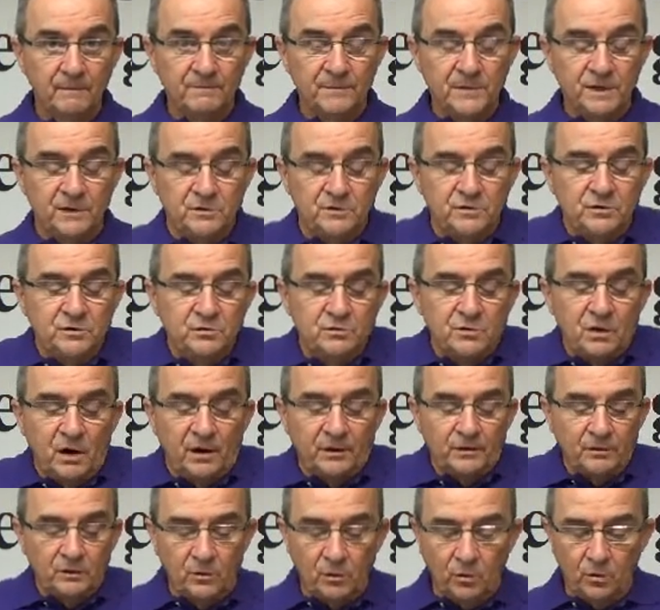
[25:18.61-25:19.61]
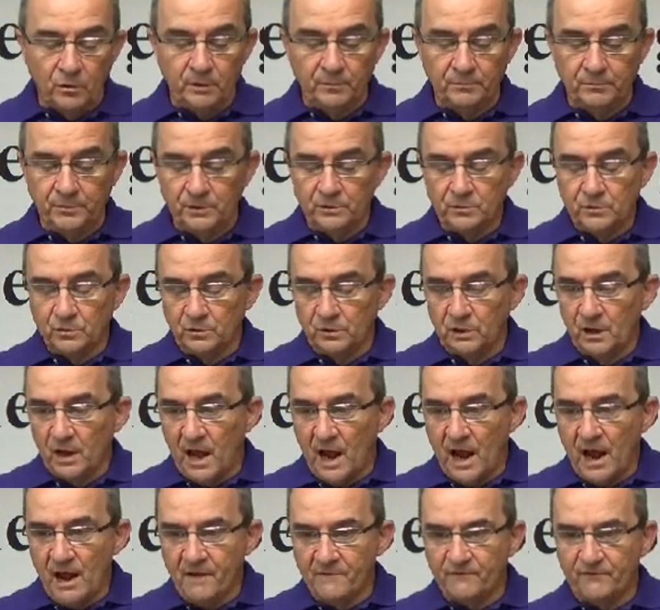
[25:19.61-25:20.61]
then you're not going to, your
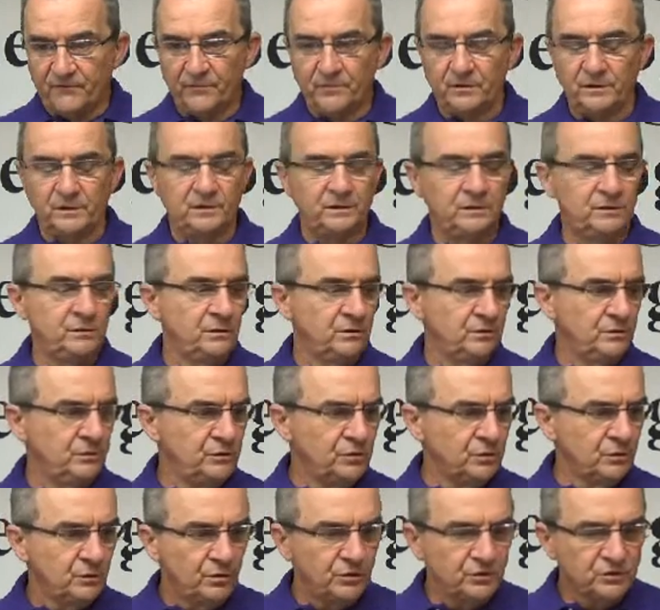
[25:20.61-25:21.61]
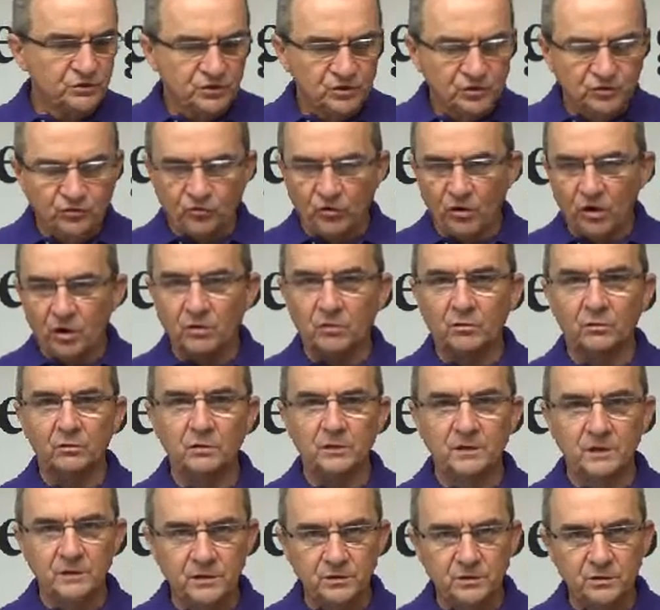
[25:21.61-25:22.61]
life, uh, you're, you're going to
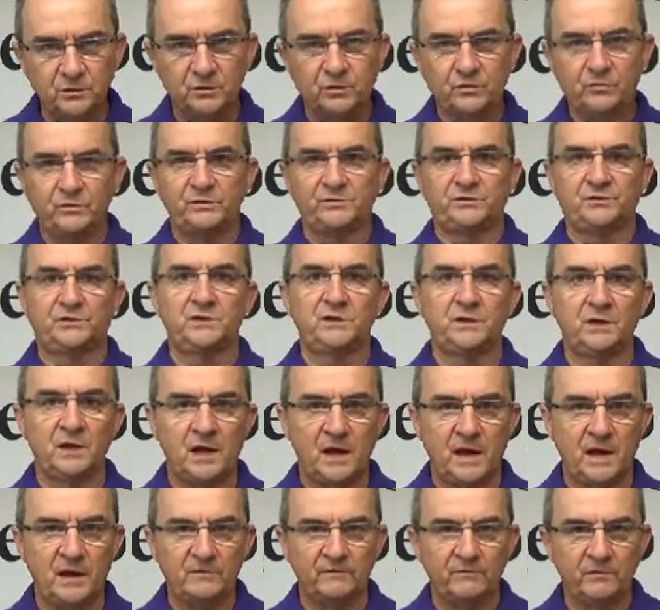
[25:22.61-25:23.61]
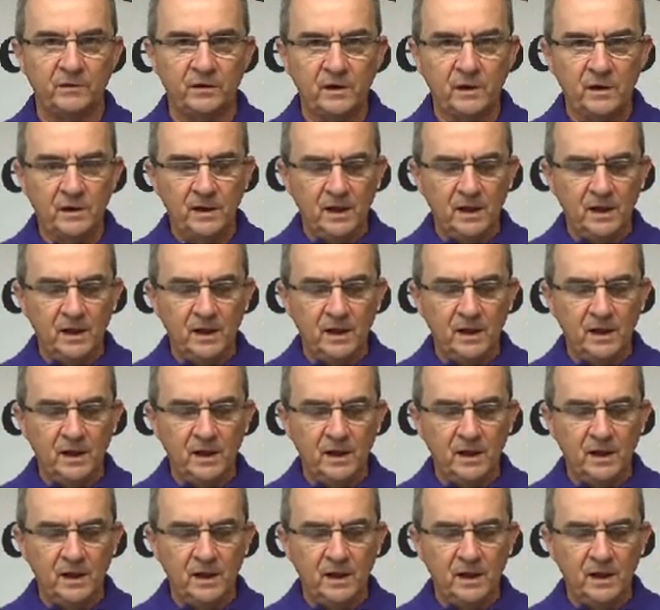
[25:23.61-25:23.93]
struggle in your Christian life.